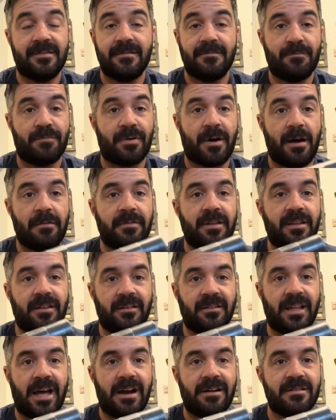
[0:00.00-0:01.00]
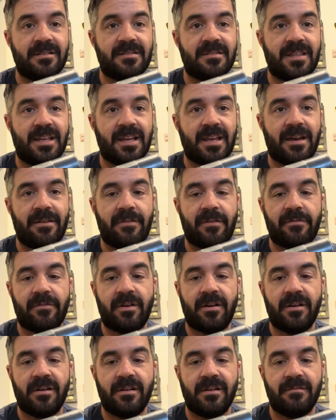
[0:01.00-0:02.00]
probably the loudest thing I've ever
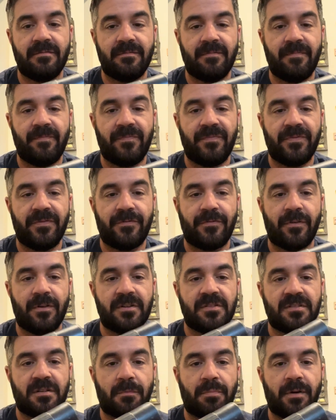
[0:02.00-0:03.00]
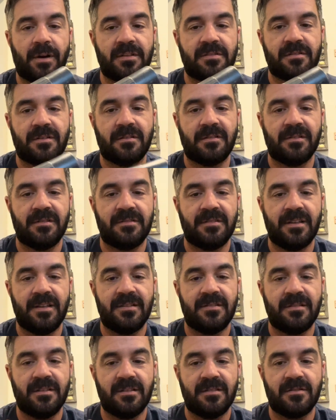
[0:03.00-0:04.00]
heard for a suppressor.
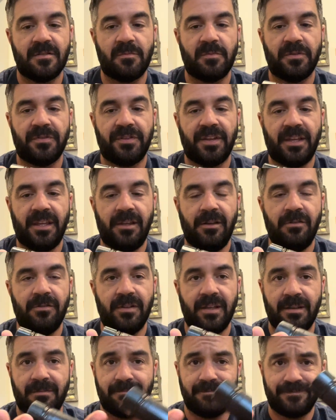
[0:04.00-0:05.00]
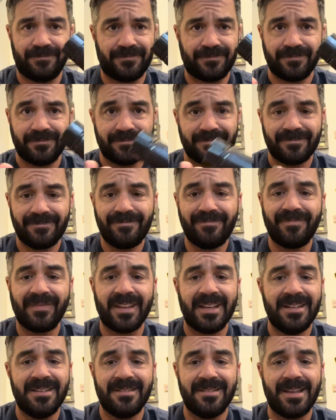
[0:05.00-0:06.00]
It's almost like
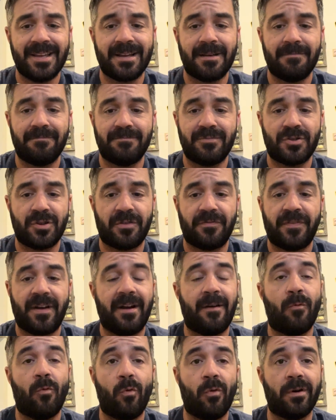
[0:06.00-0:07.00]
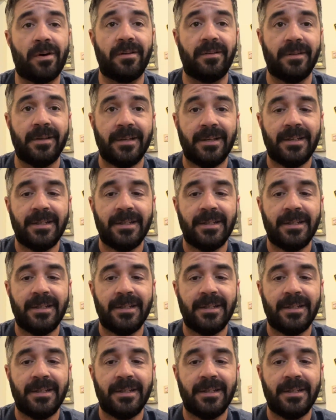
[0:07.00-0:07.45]
it's like a Surefire Warden.